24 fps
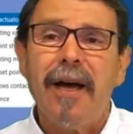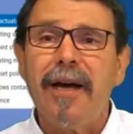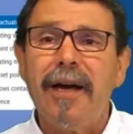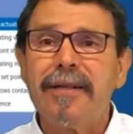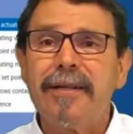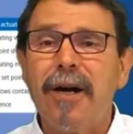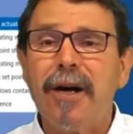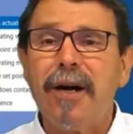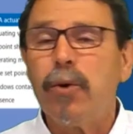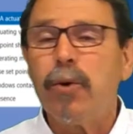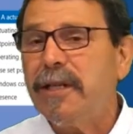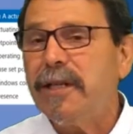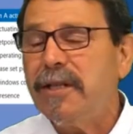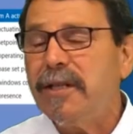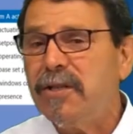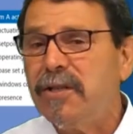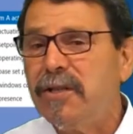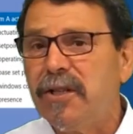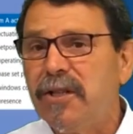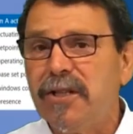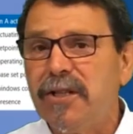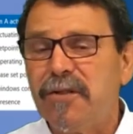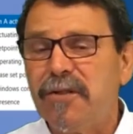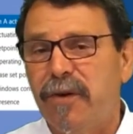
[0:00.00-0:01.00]
and how
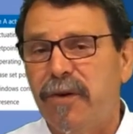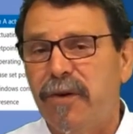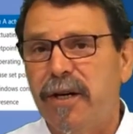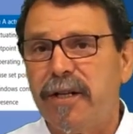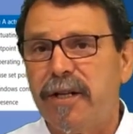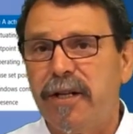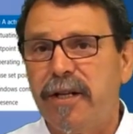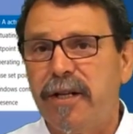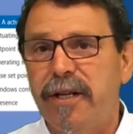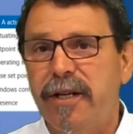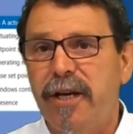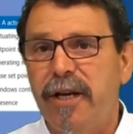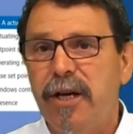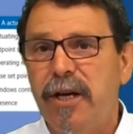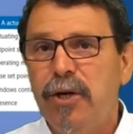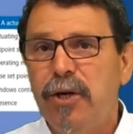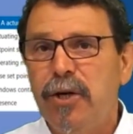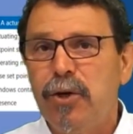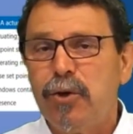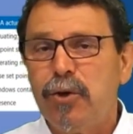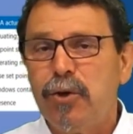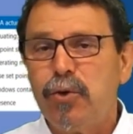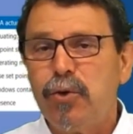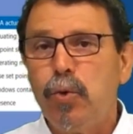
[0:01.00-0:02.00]
easy it is finally
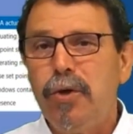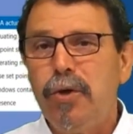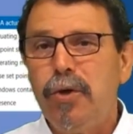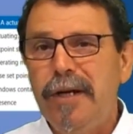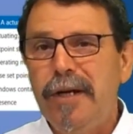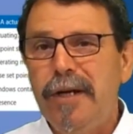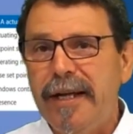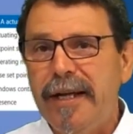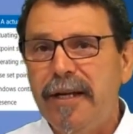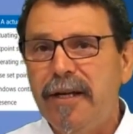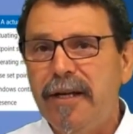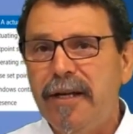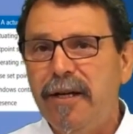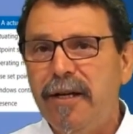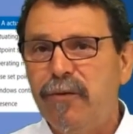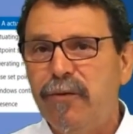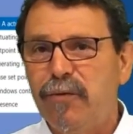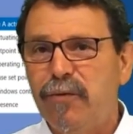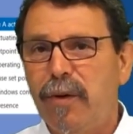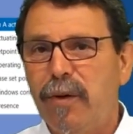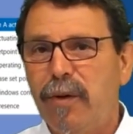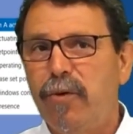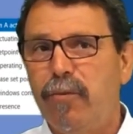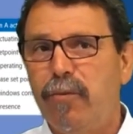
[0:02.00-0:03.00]
to link
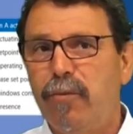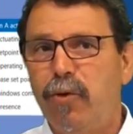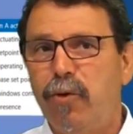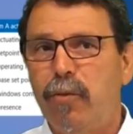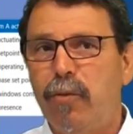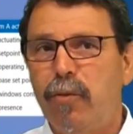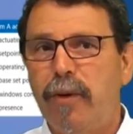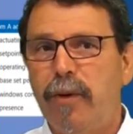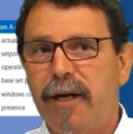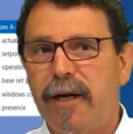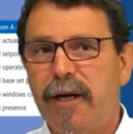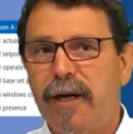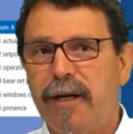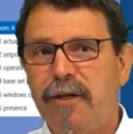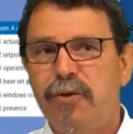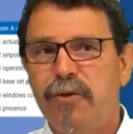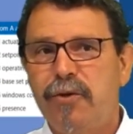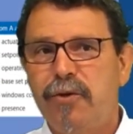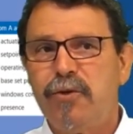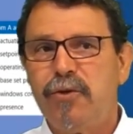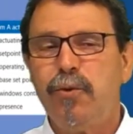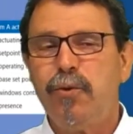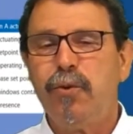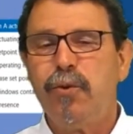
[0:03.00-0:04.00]
from the mobile
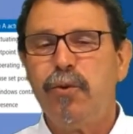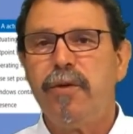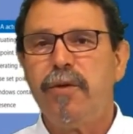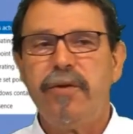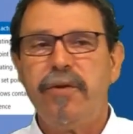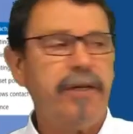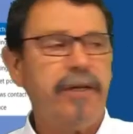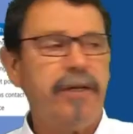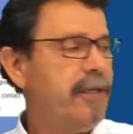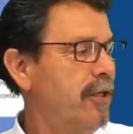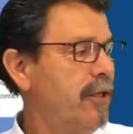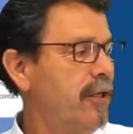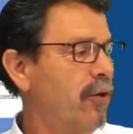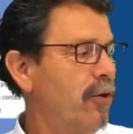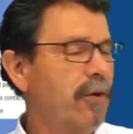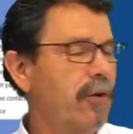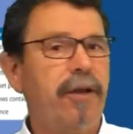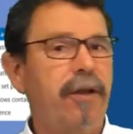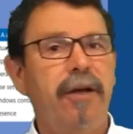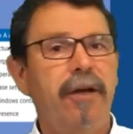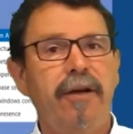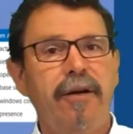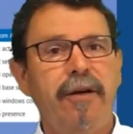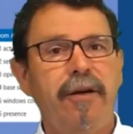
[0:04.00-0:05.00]
to the
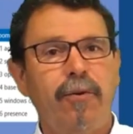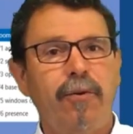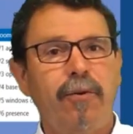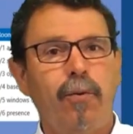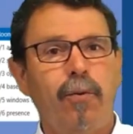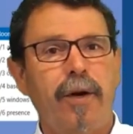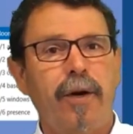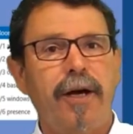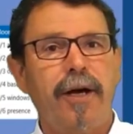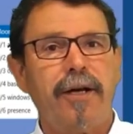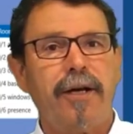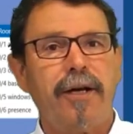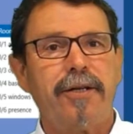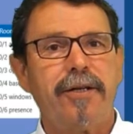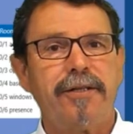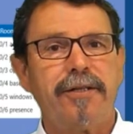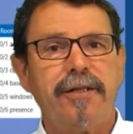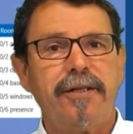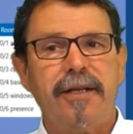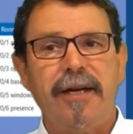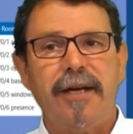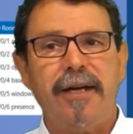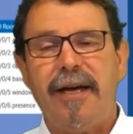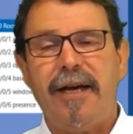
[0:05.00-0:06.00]
iON
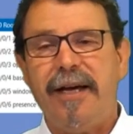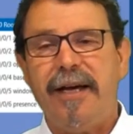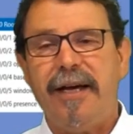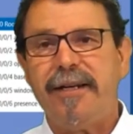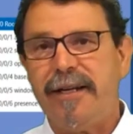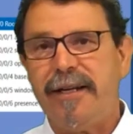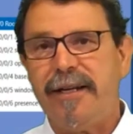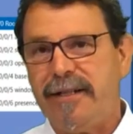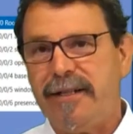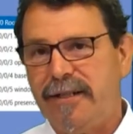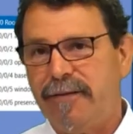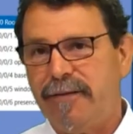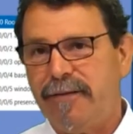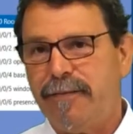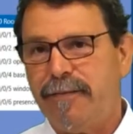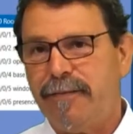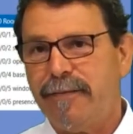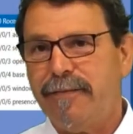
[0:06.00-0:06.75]
108.